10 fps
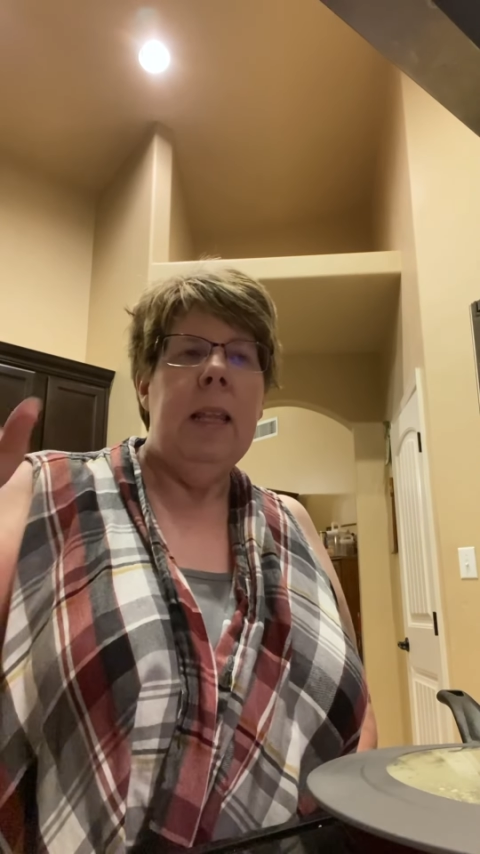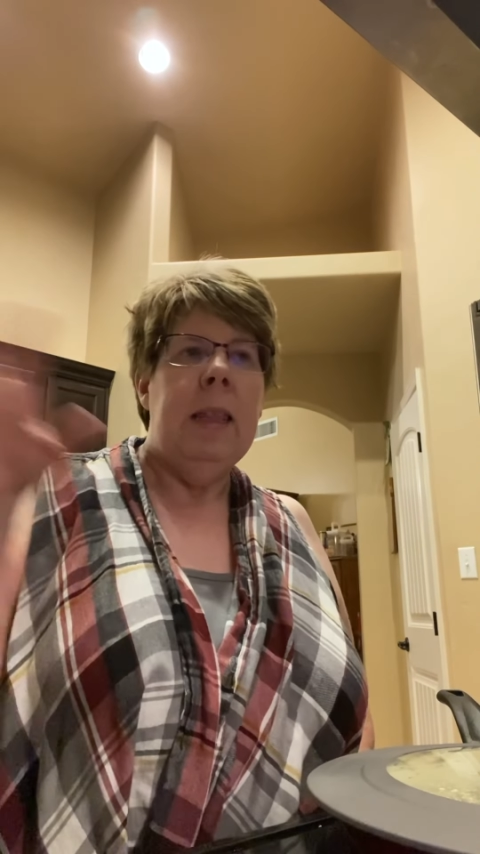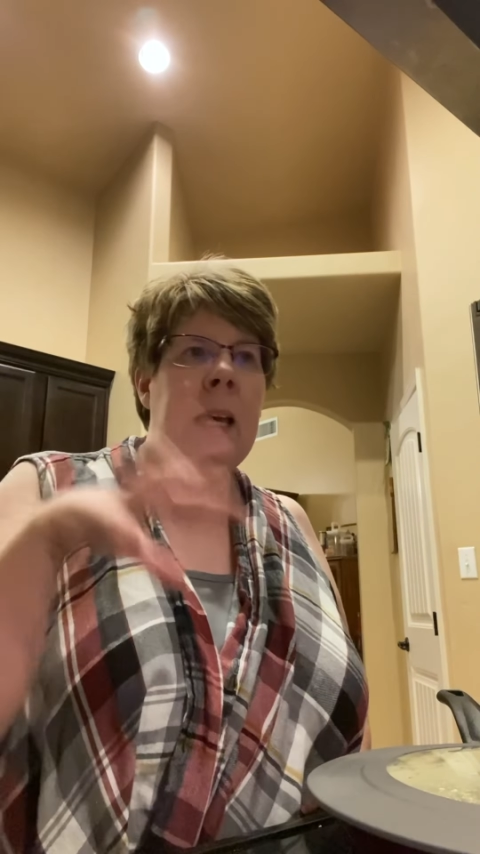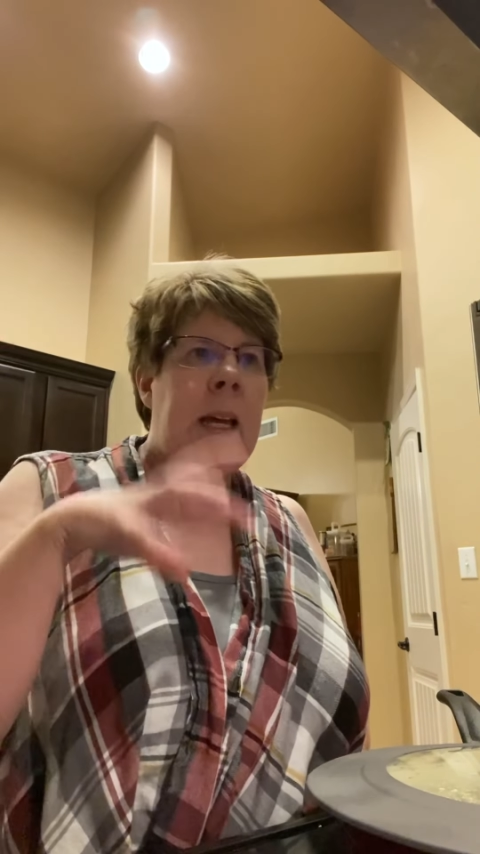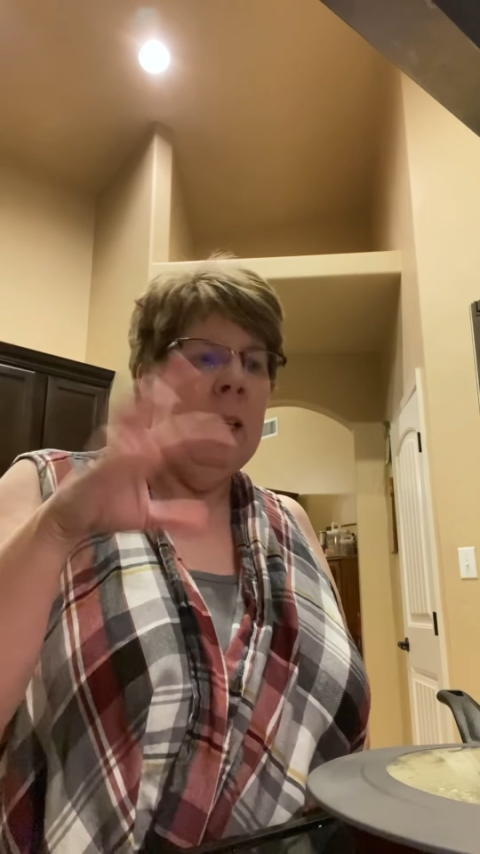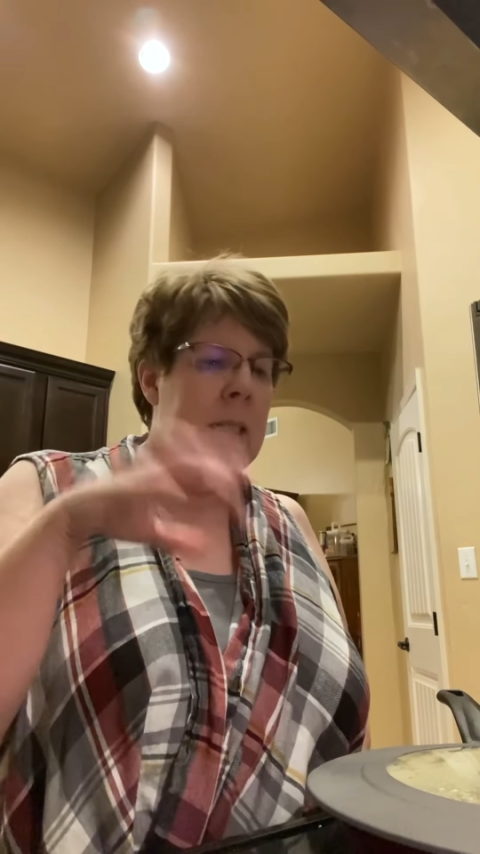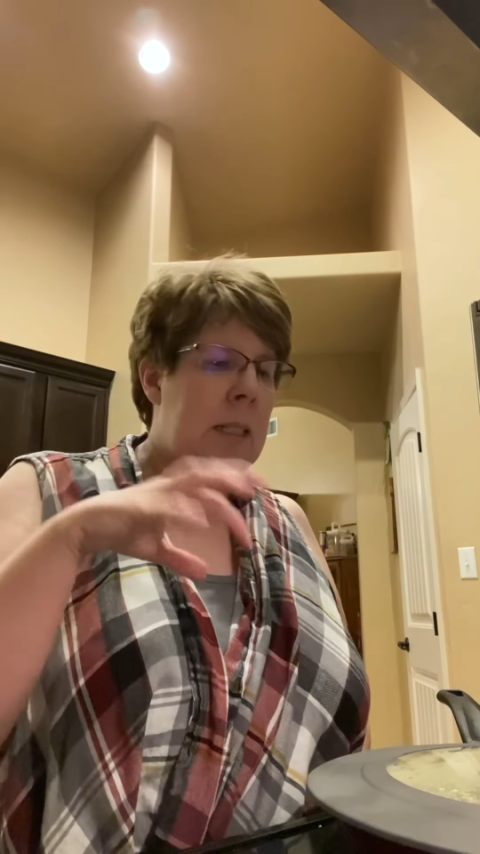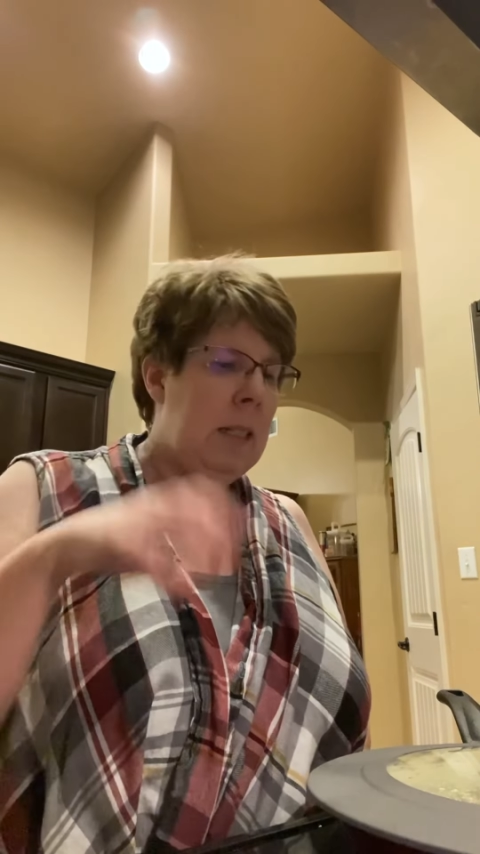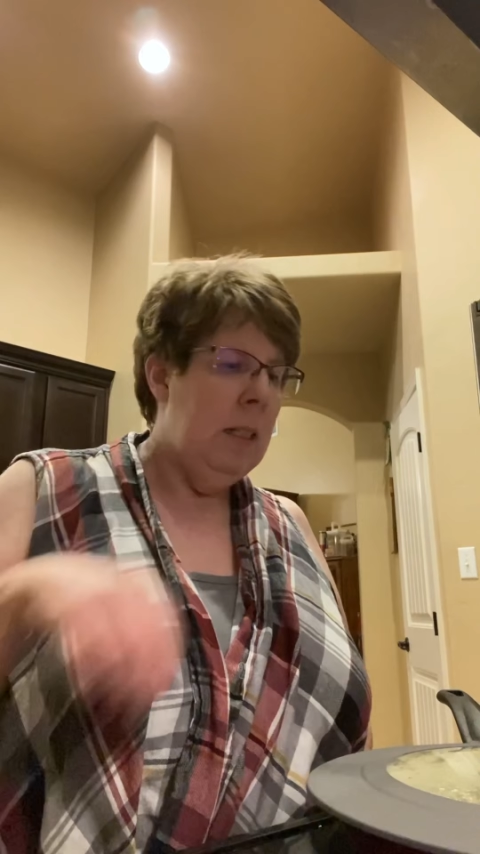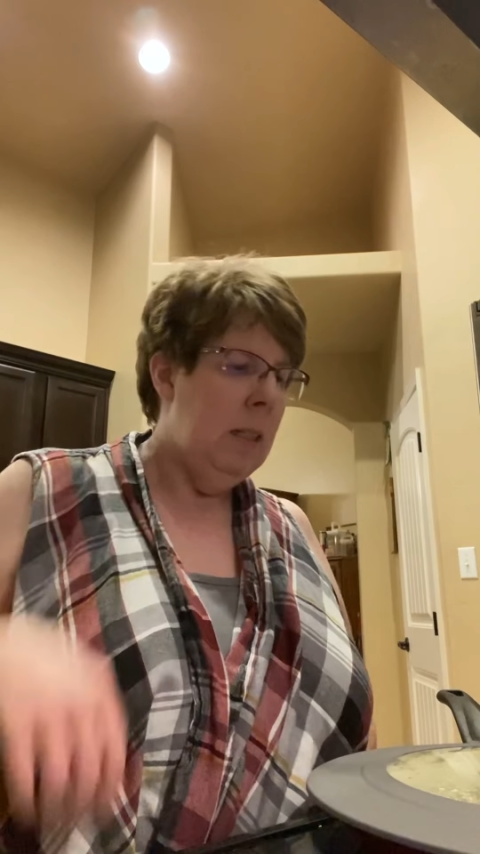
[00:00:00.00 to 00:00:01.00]
that
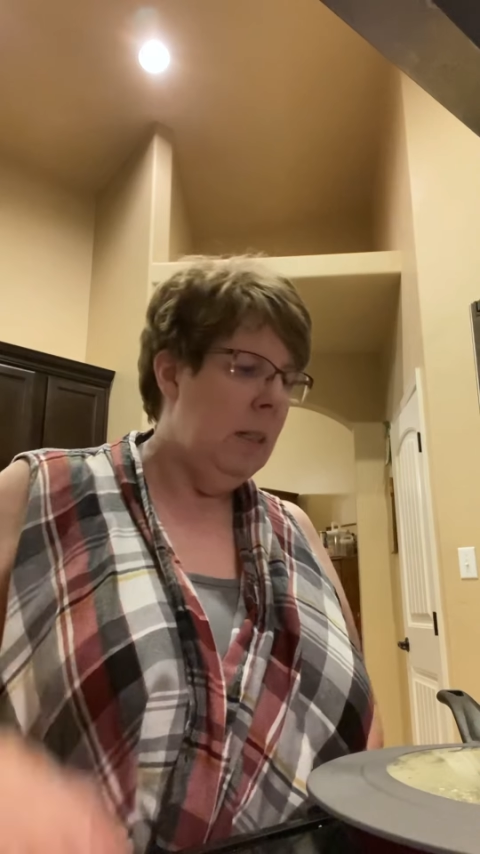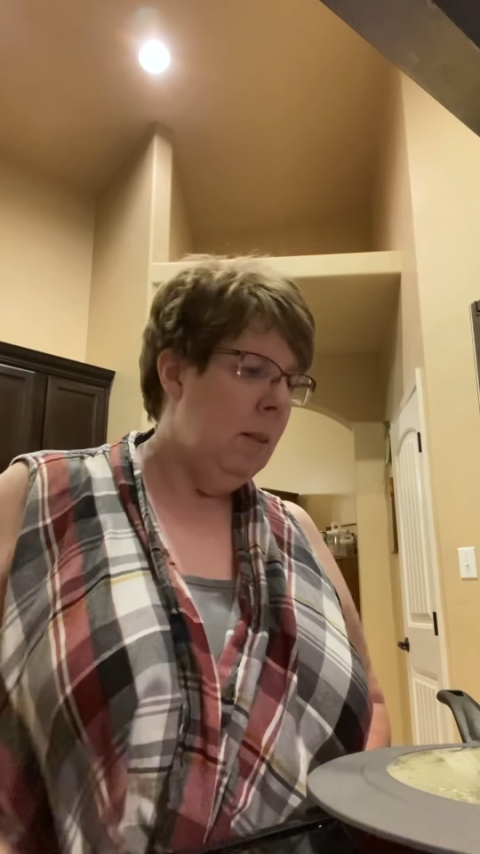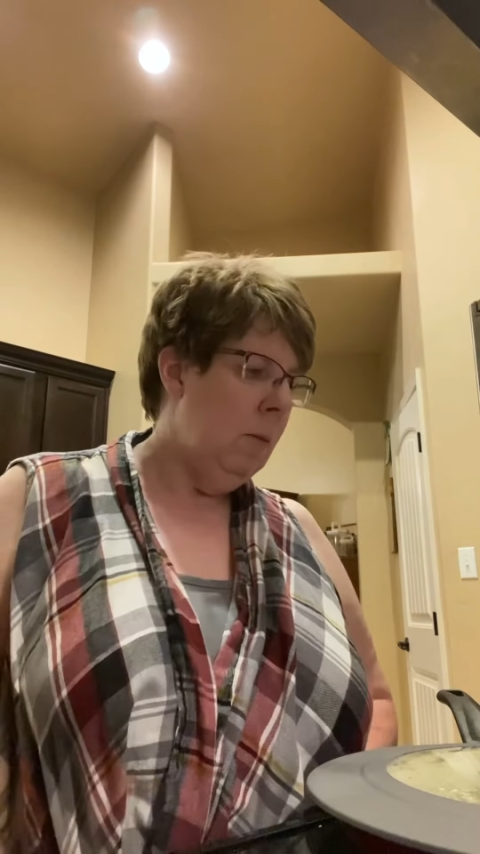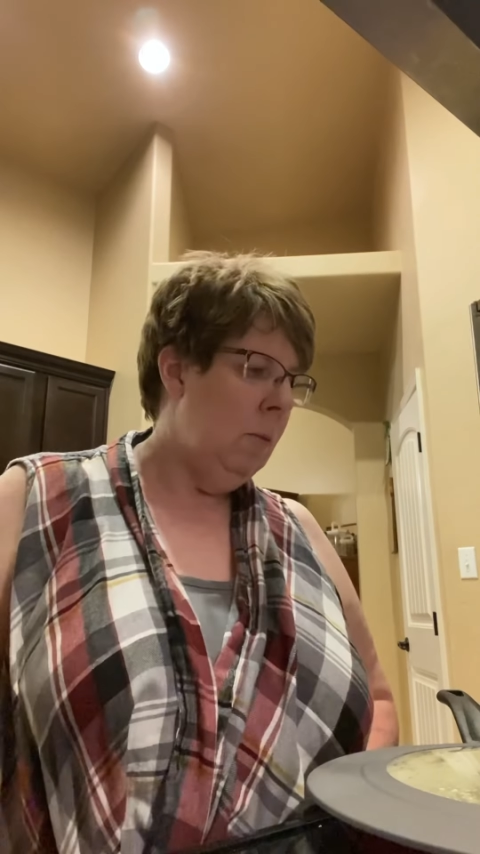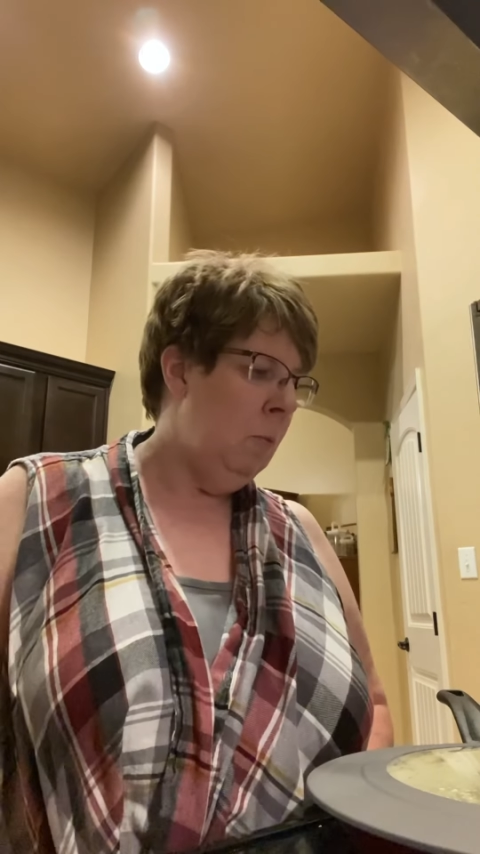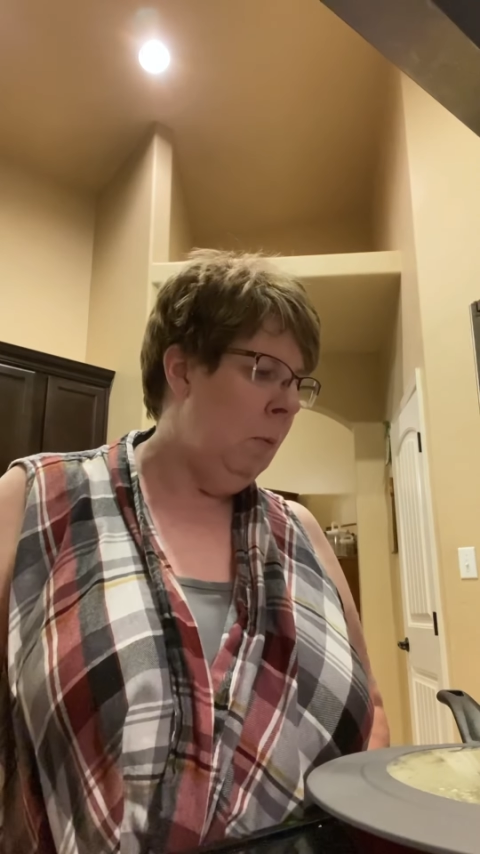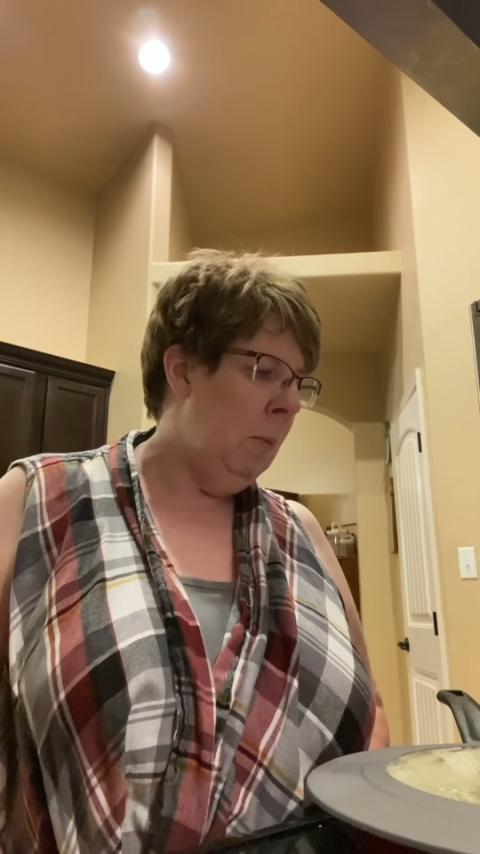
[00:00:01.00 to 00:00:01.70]
we